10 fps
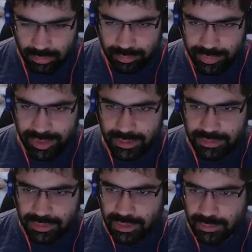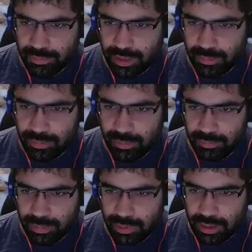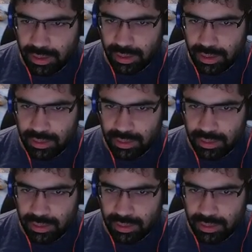PNG blah blah blah.